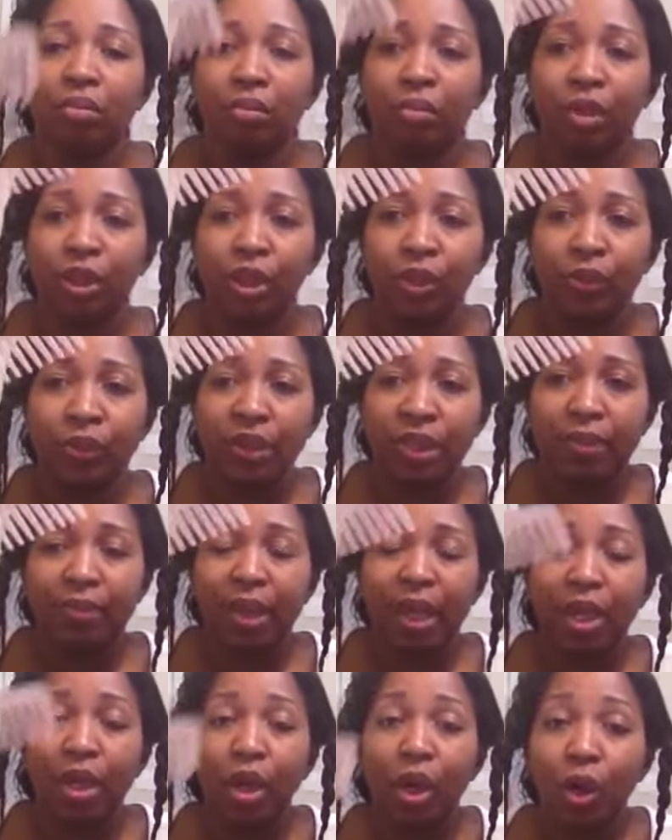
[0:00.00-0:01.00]
using
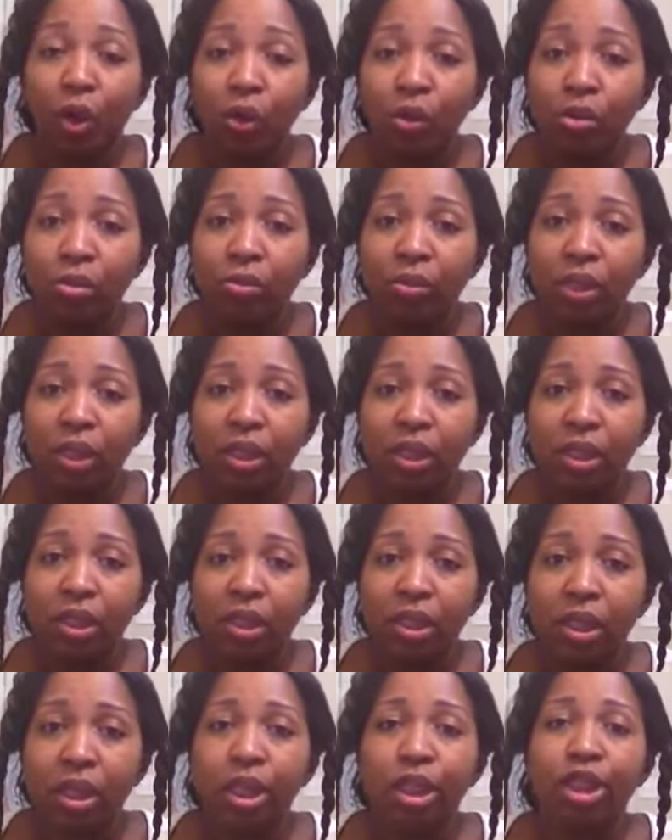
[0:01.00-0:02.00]
my comb
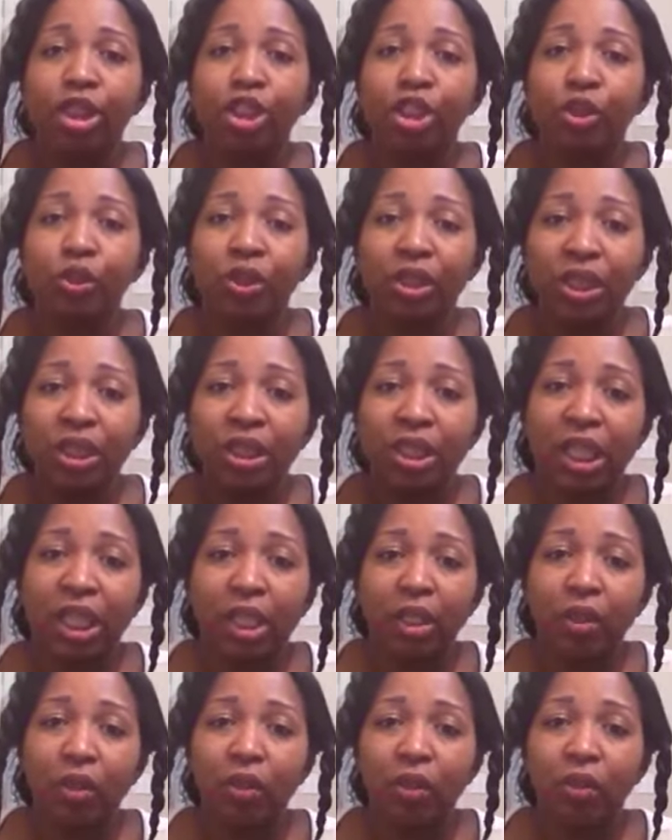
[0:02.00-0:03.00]
to
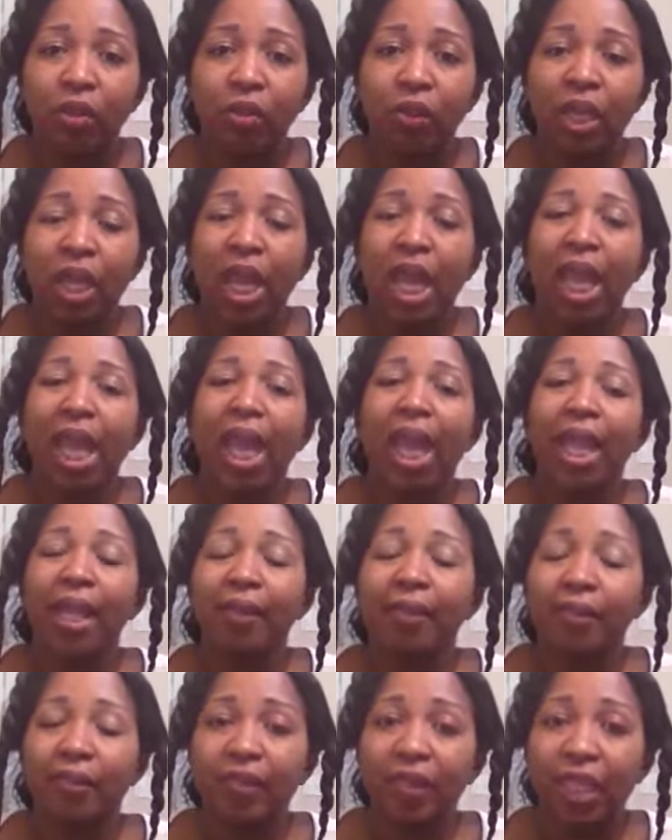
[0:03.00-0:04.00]
detangle,
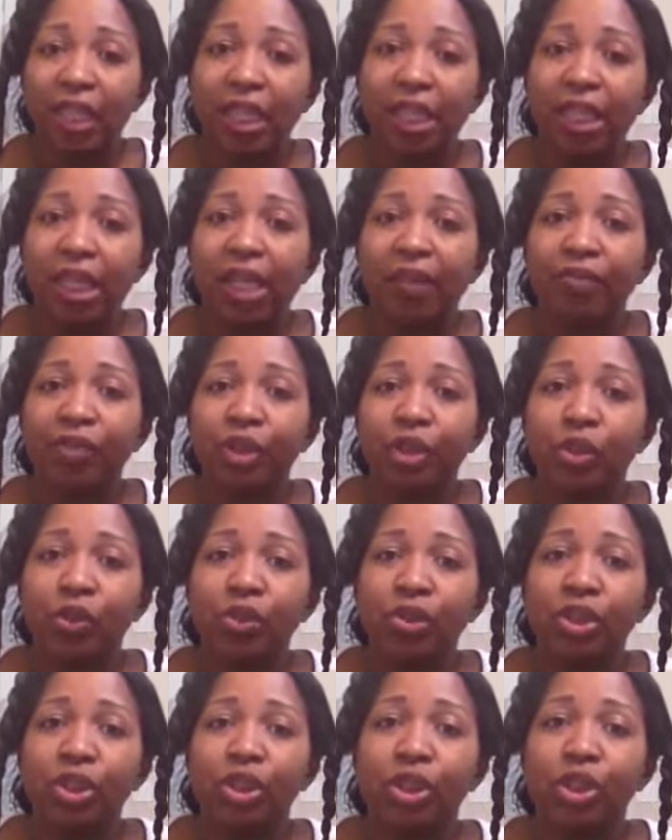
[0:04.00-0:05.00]
and then after
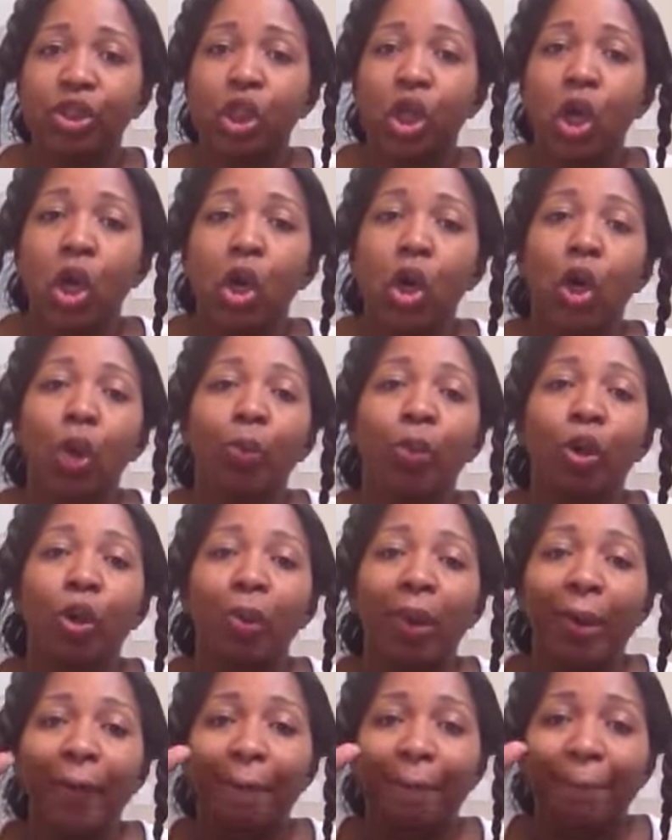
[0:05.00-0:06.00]
using a comb,
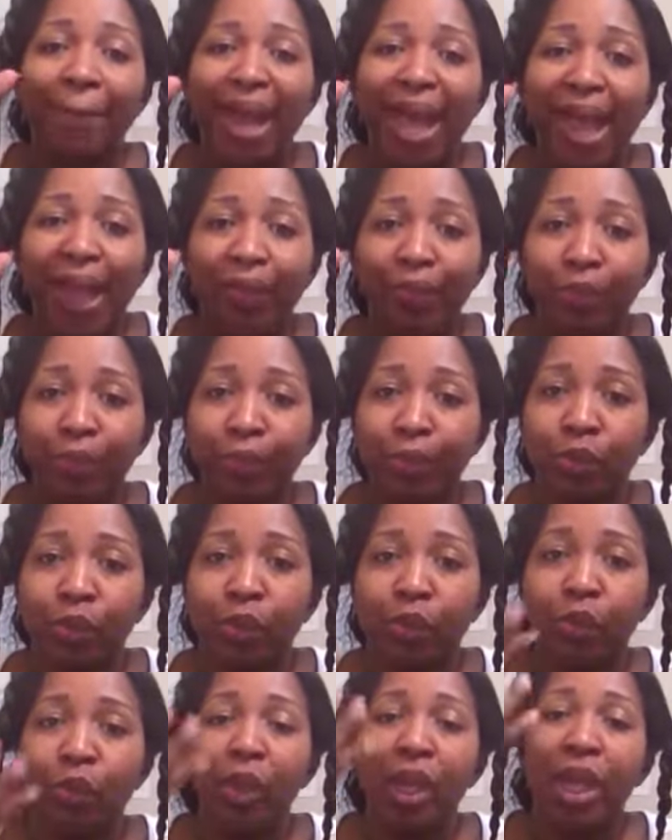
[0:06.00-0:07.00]
going back
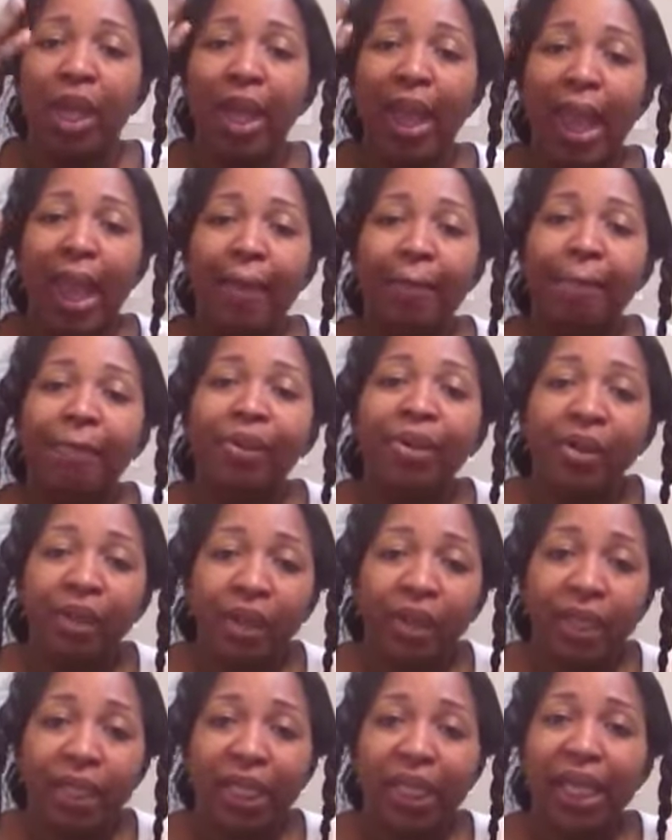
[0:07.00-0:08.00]
through and
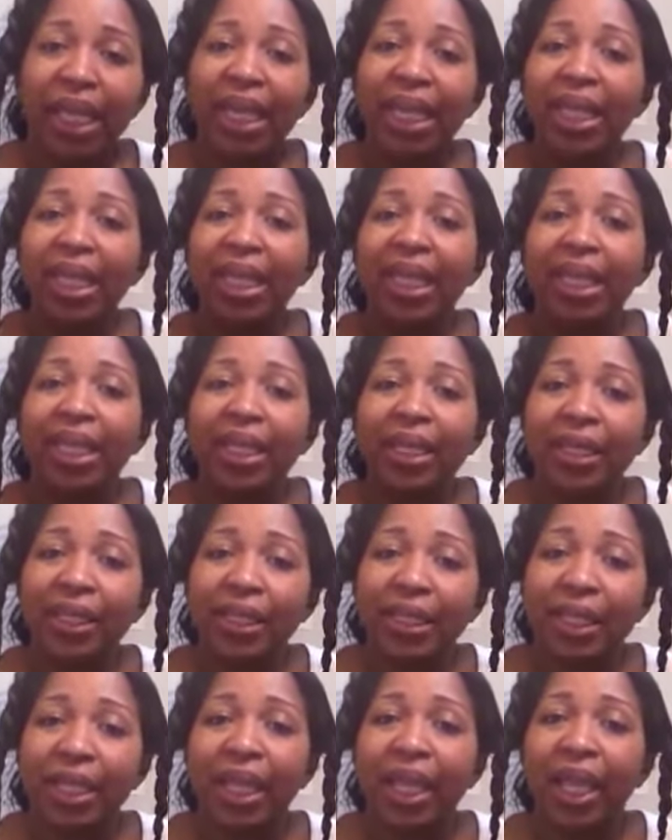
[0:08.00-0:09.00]
pulling
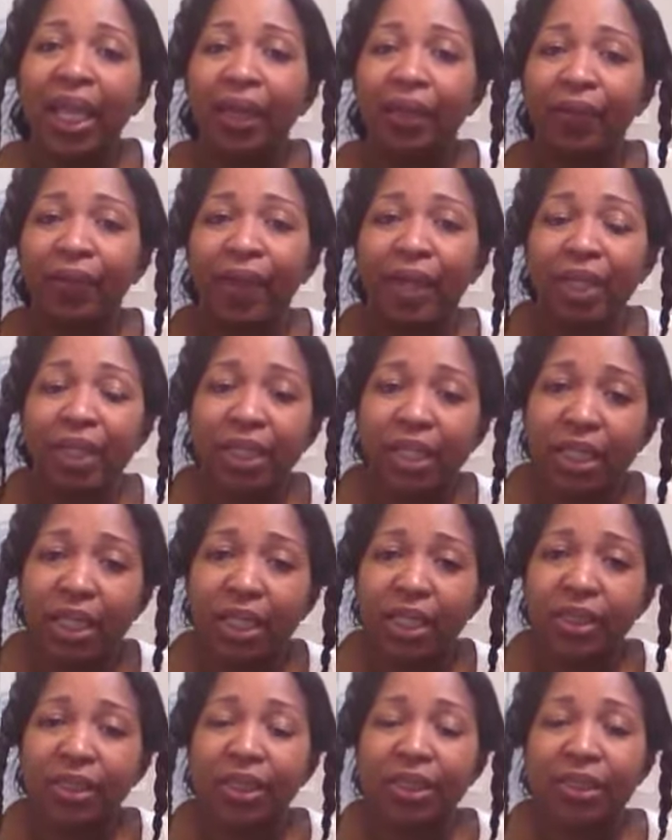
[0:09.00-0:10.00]
any hair that
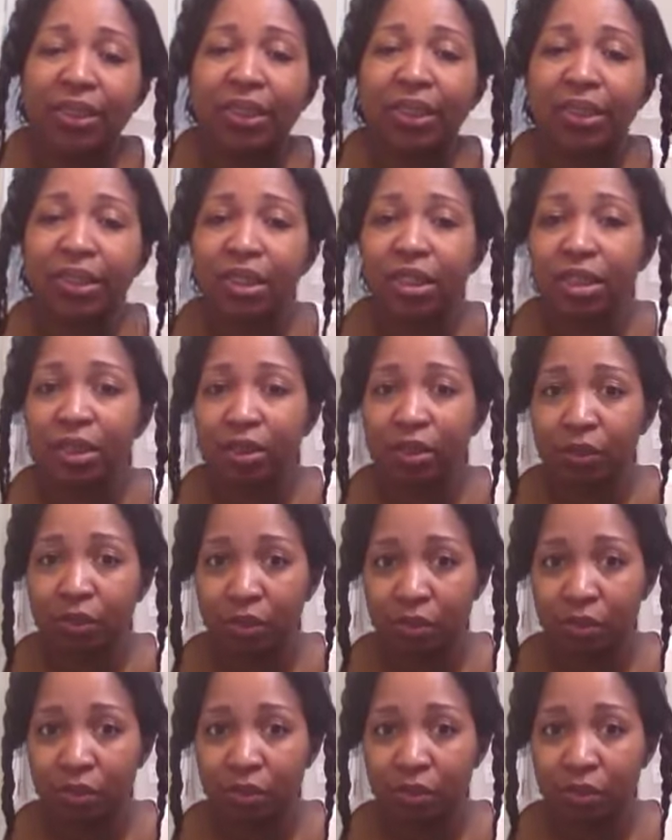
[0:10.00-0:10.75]
needs assistance